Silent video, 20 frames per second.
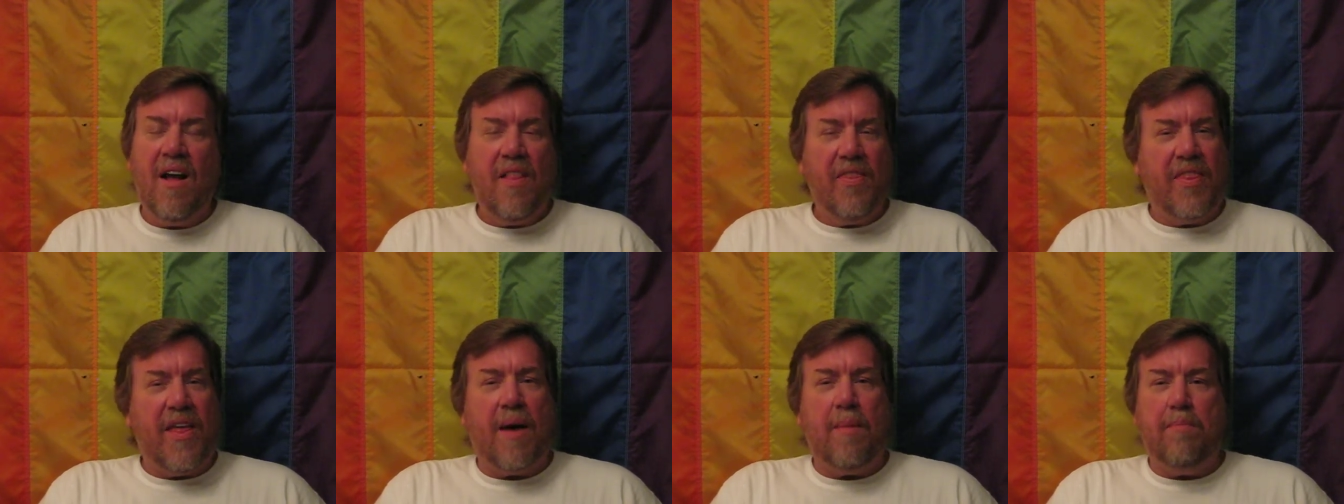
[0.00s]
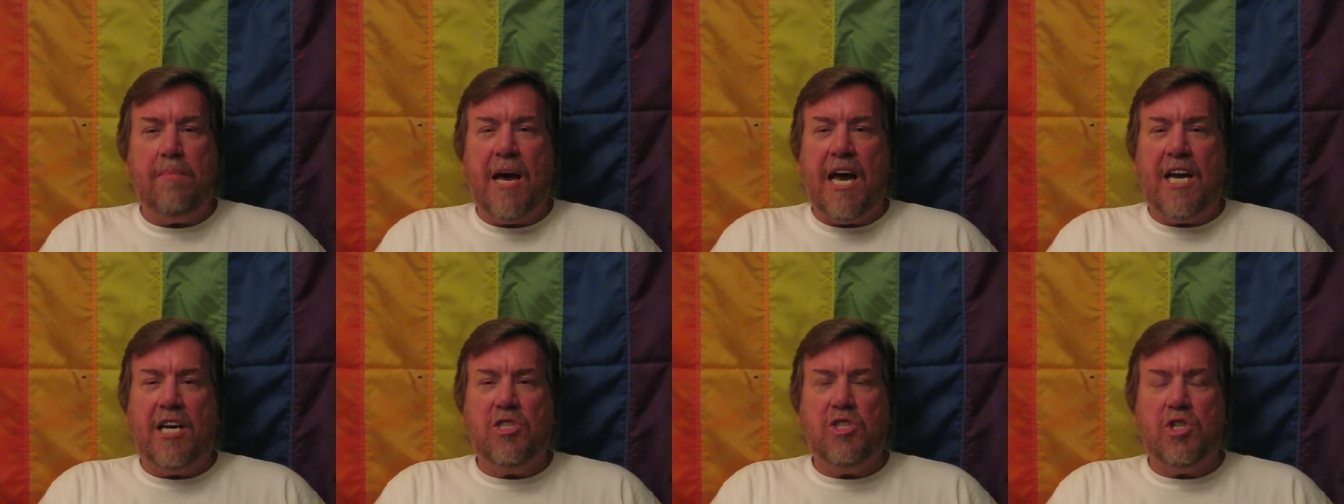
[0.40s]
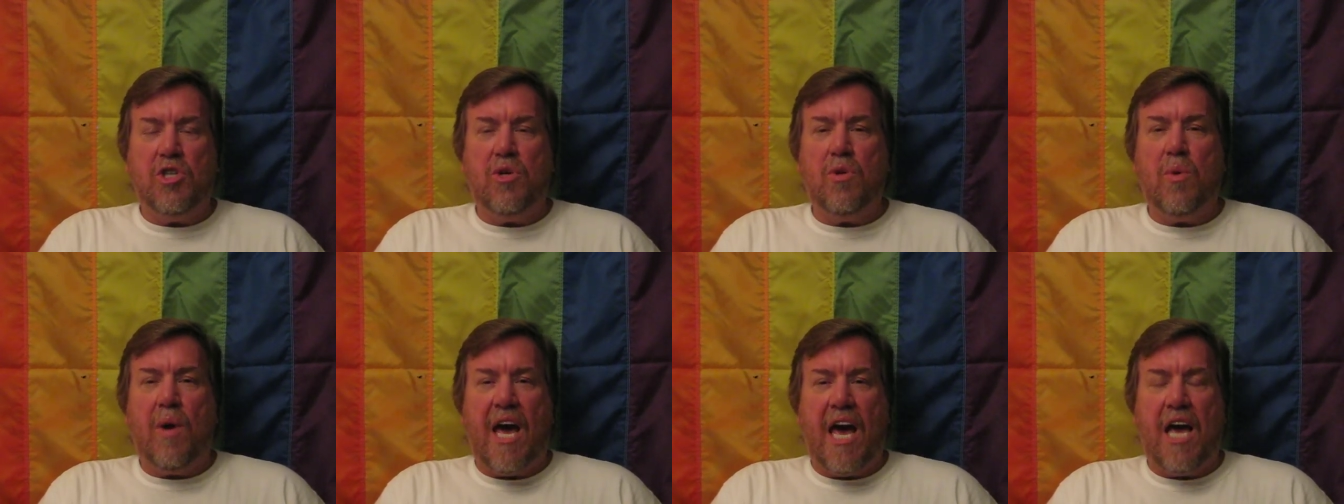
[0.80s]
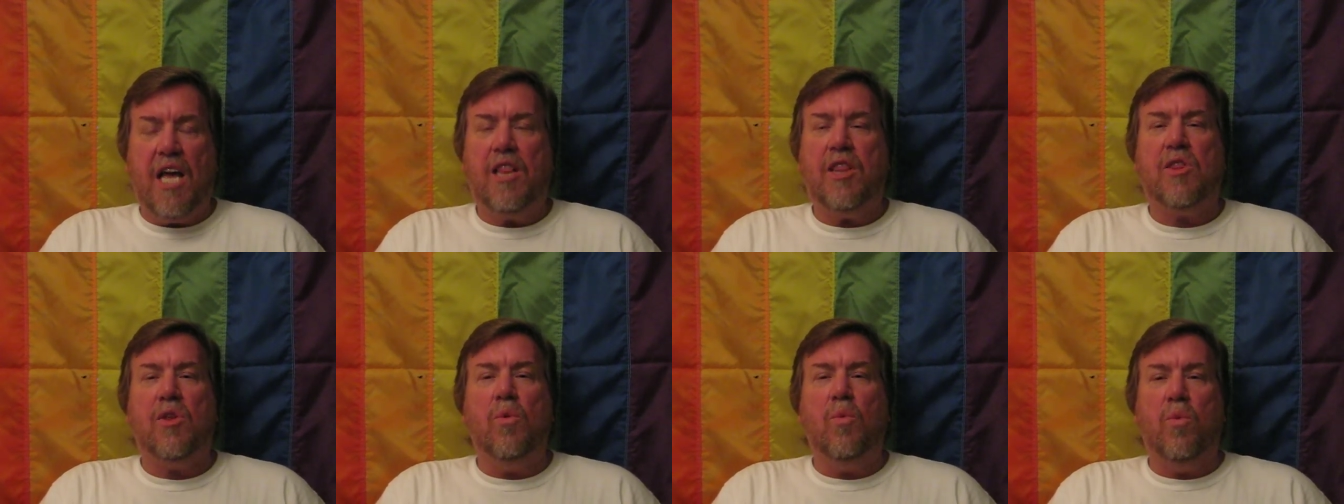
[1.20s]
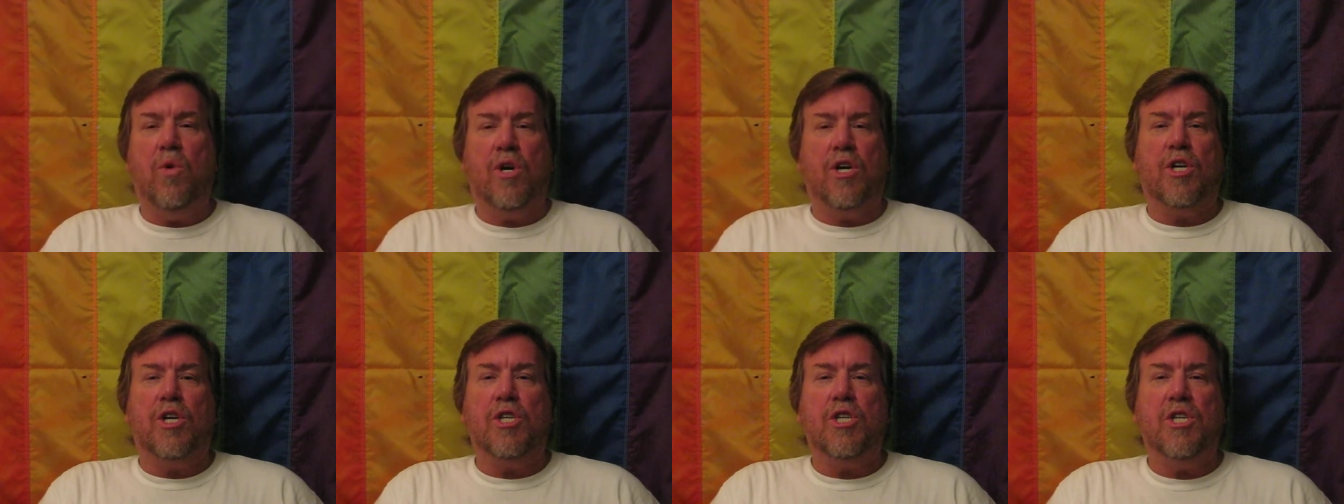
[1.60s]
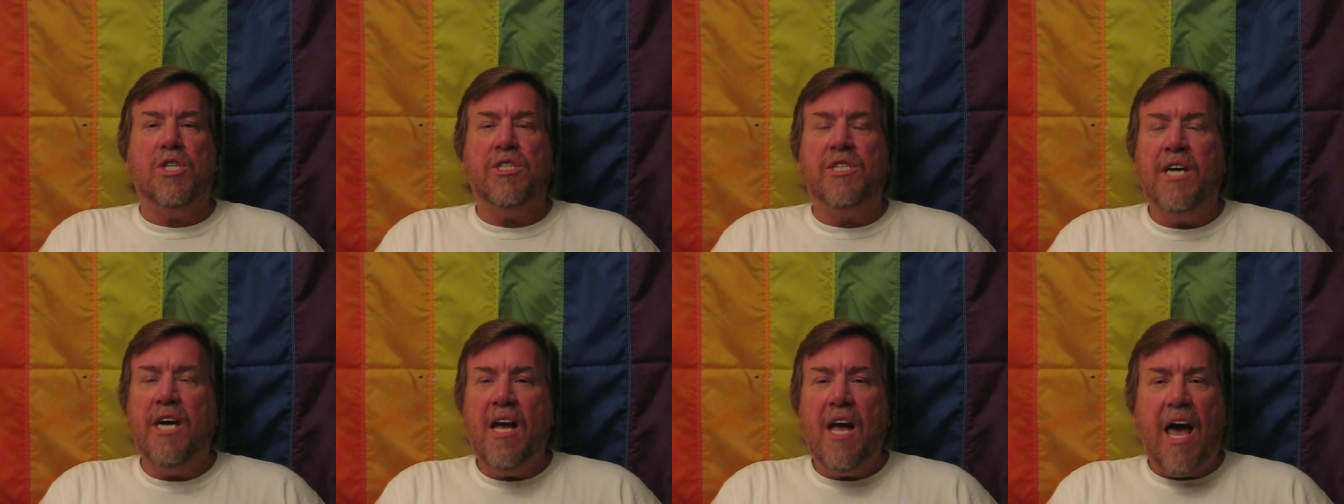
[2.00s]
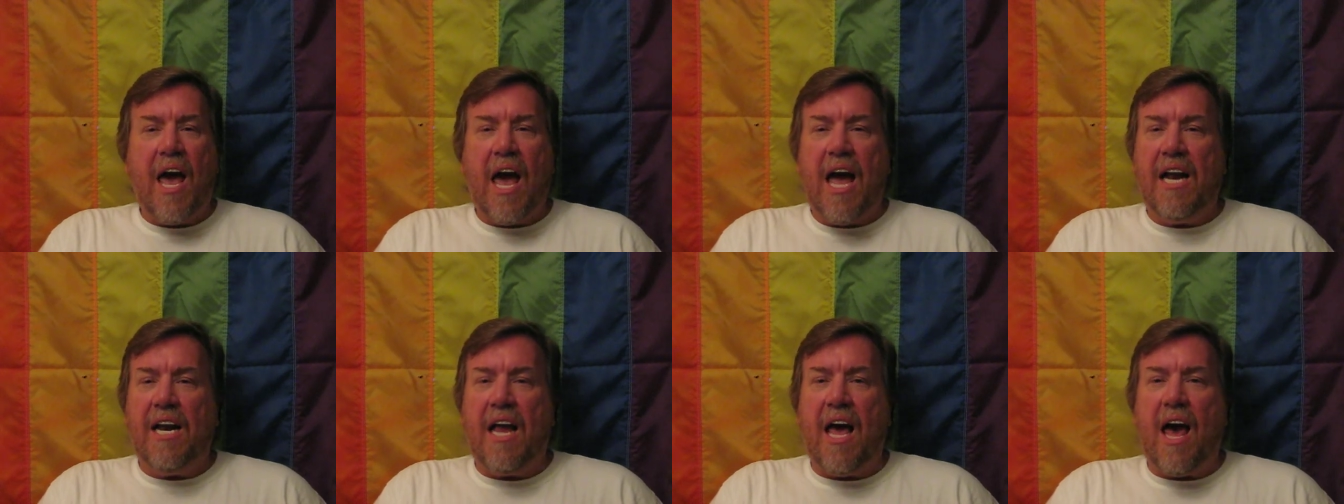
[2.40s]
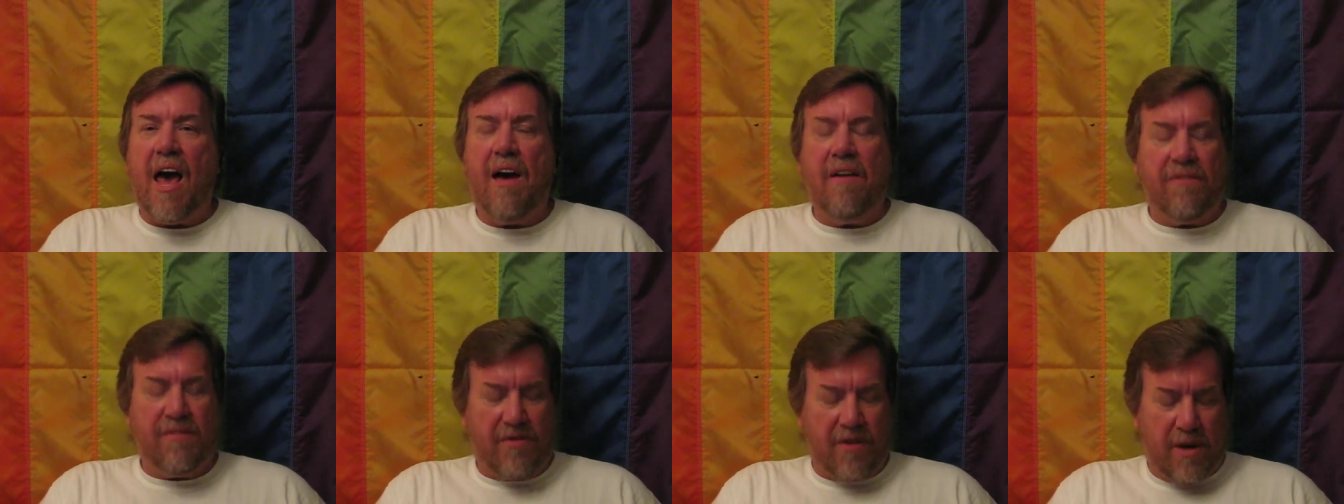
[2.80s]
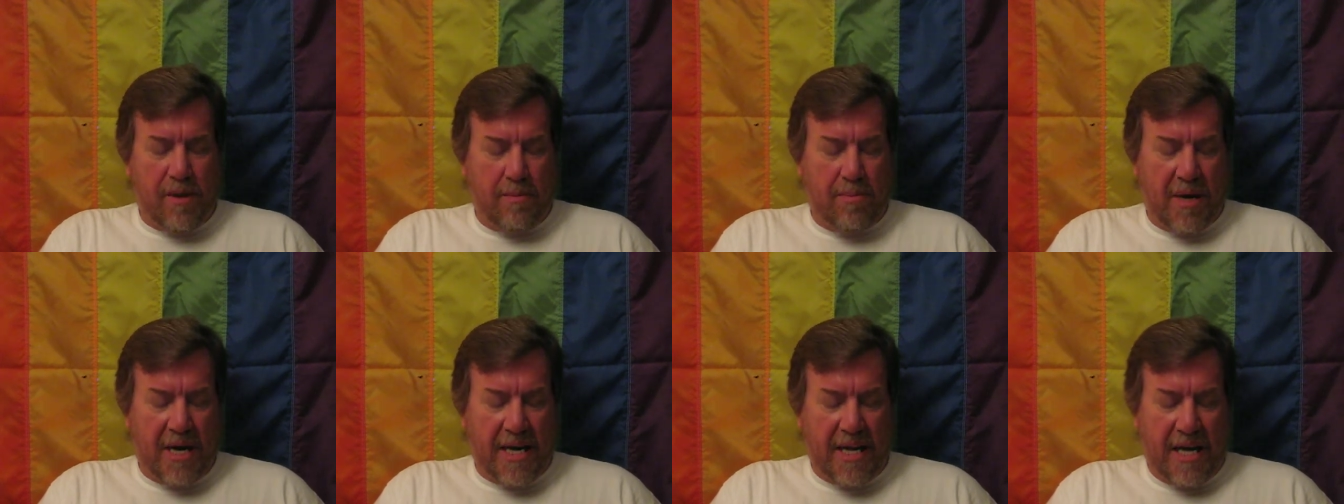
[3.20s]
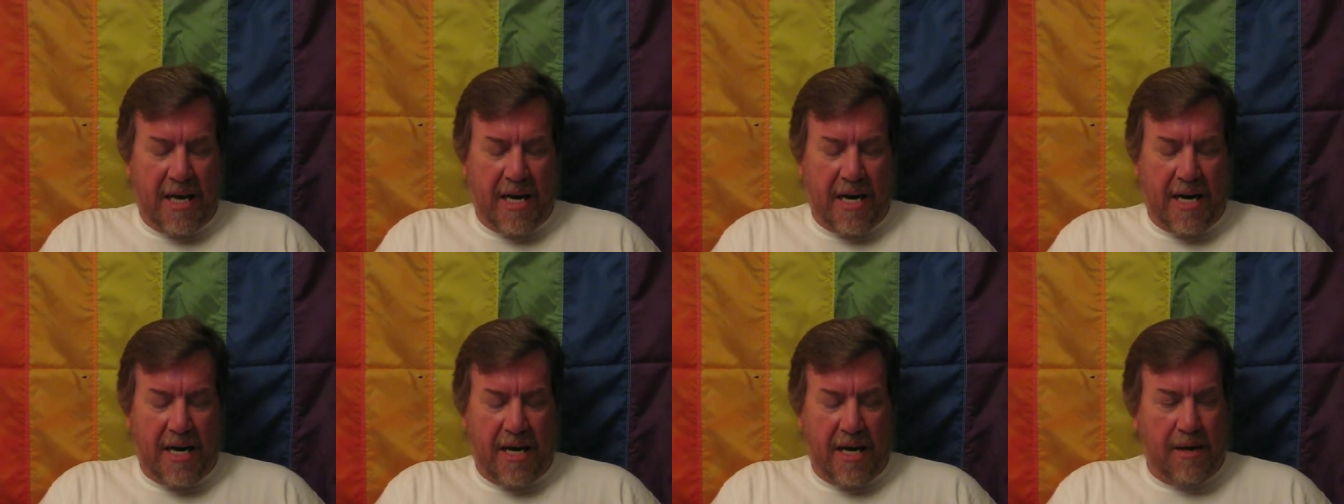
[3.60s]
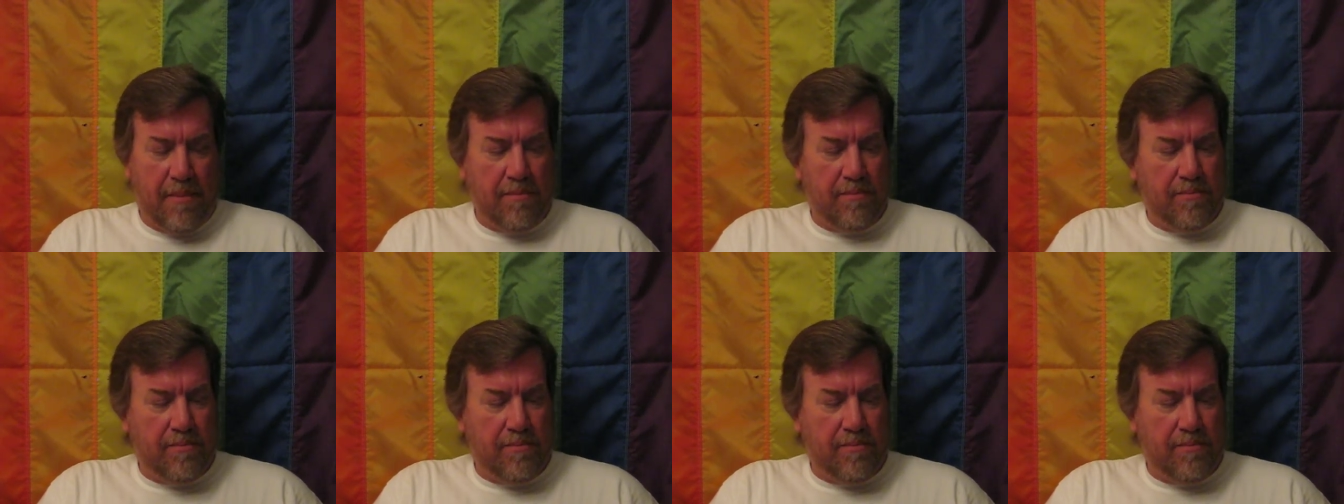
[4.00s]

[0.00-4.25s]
that made you hate the world and everybody in it?